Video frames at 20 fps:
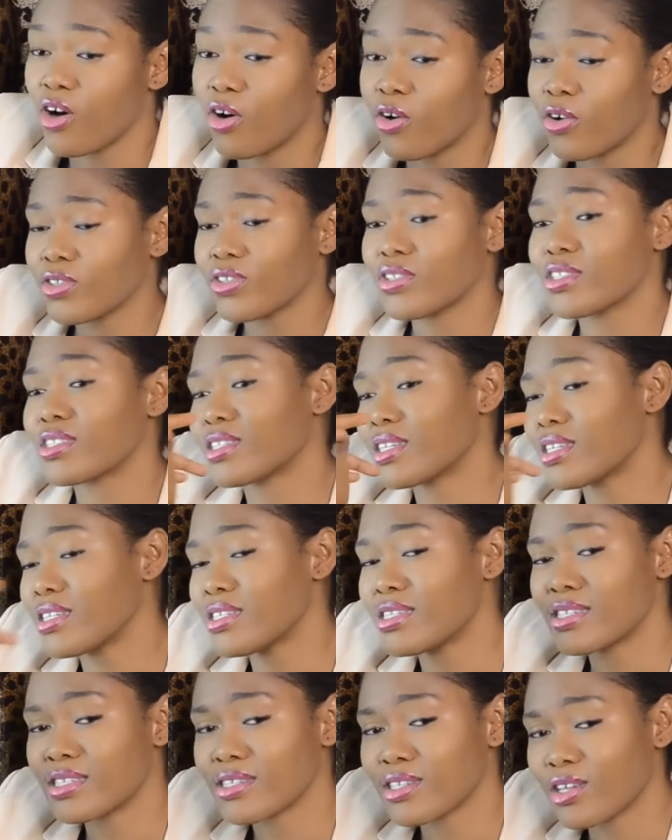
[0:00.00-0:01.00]
All those
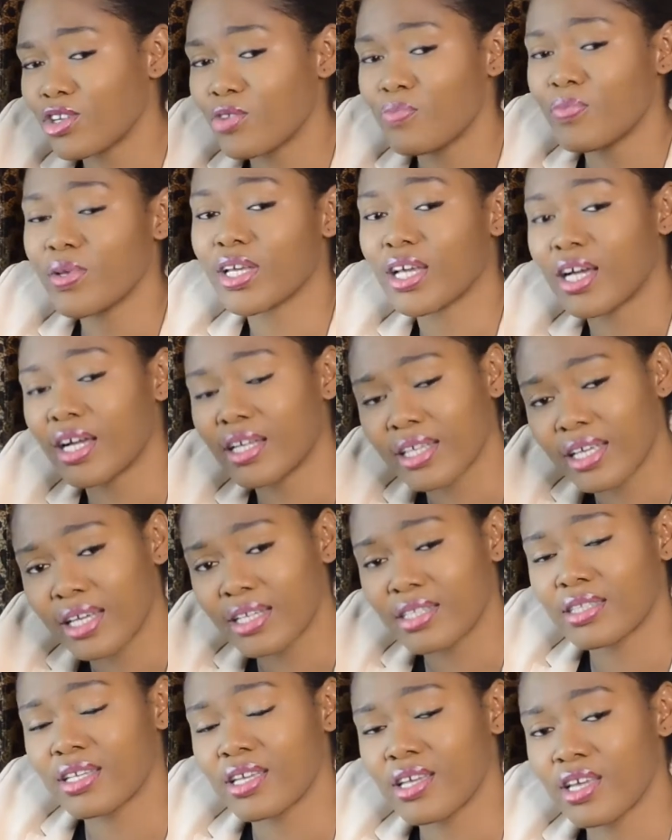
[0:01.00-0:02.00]
things gonna make her
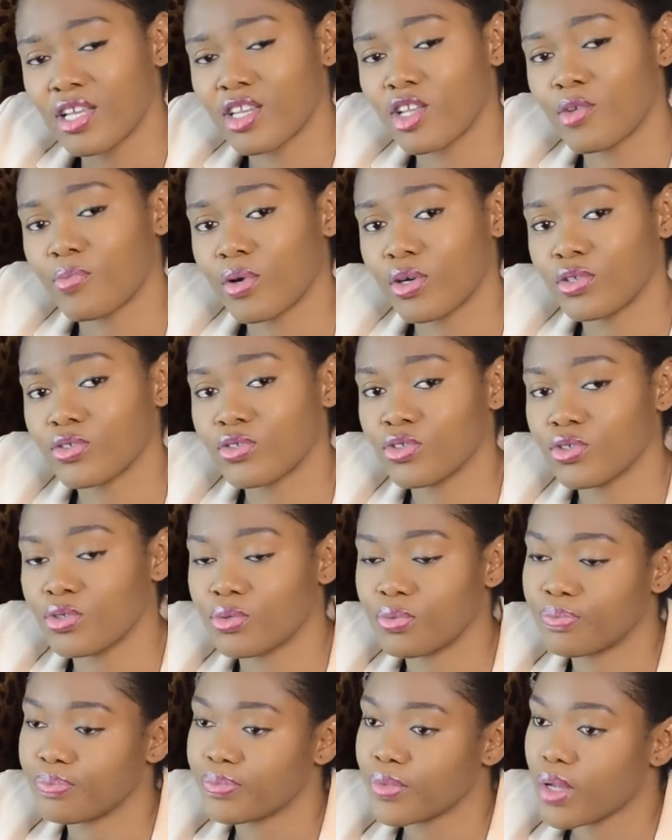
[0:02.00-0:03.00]
get thinking about
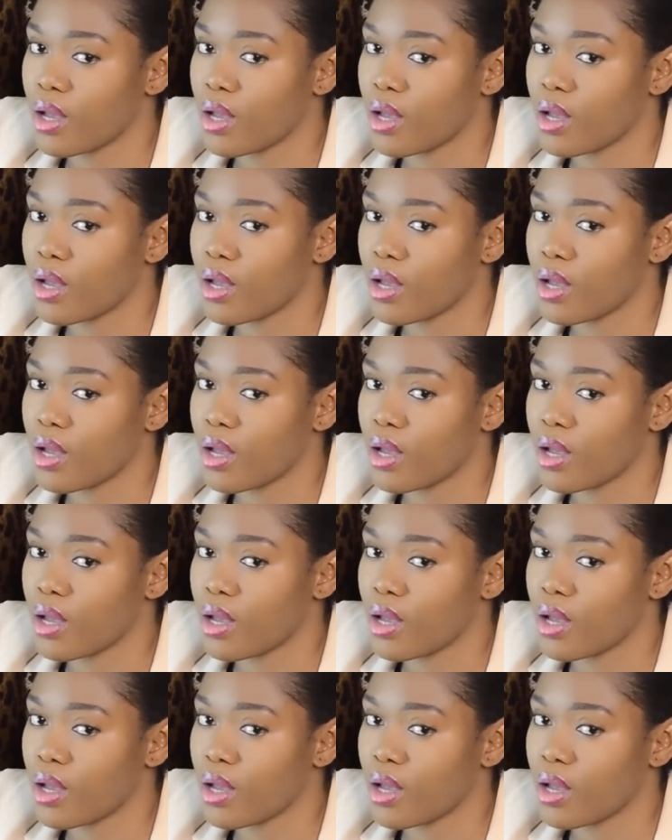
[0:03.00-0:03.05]
you.